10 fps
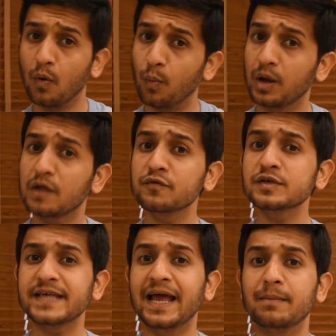One of
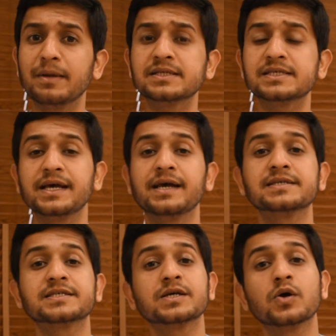those elements
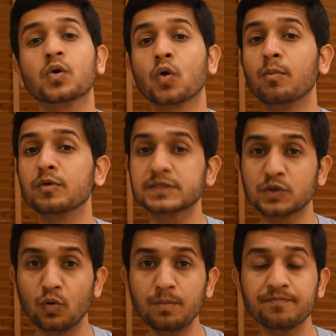is
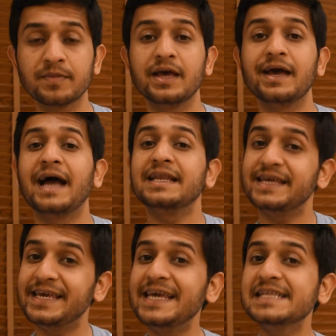chromosome, and
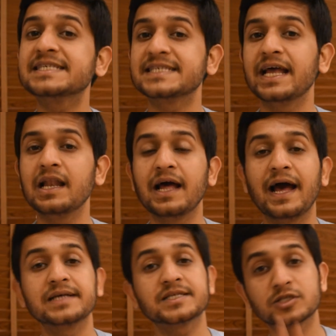each cell
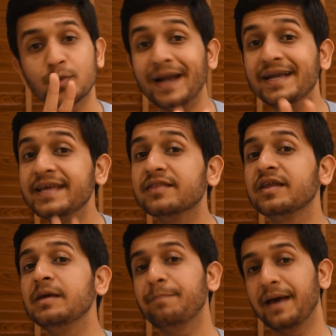has
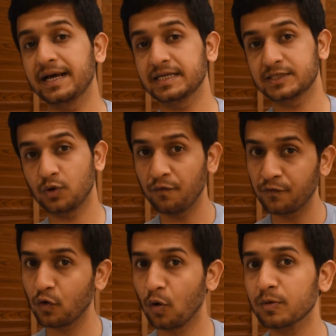23 pairs
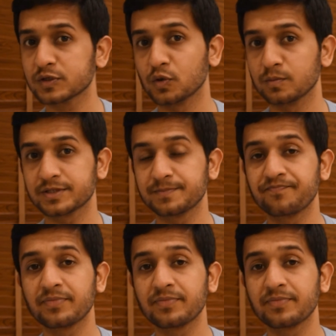of chromosomes.